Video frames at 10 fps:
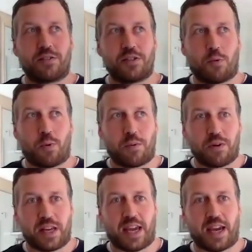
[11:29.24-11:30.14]

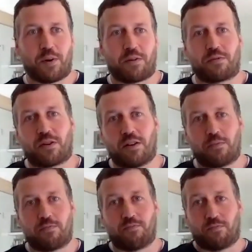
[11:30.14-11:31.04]
We're kind
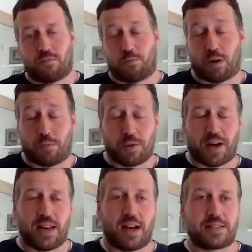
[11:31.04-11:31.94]
of where we
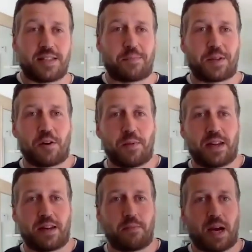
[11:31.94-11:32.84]
want LocStep to come
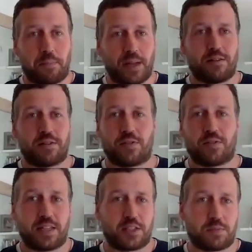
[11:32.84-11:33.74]
in and build those
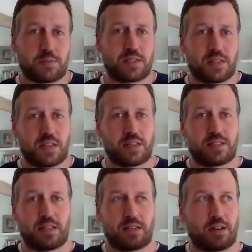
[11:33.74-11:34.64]
relationships
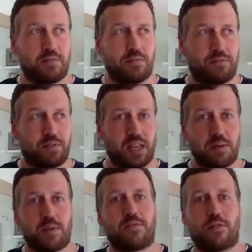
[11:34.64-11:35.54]
is to kind of
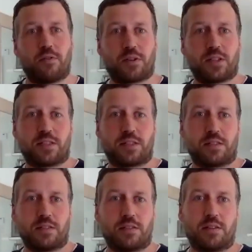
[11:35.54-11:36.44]
keep the
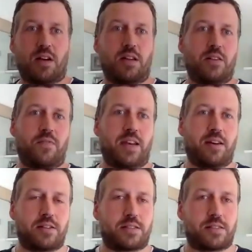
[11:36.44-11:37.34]
focus on the
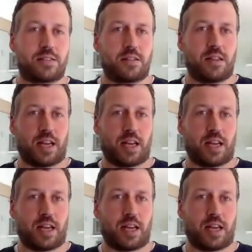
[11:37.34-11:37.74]
vendors,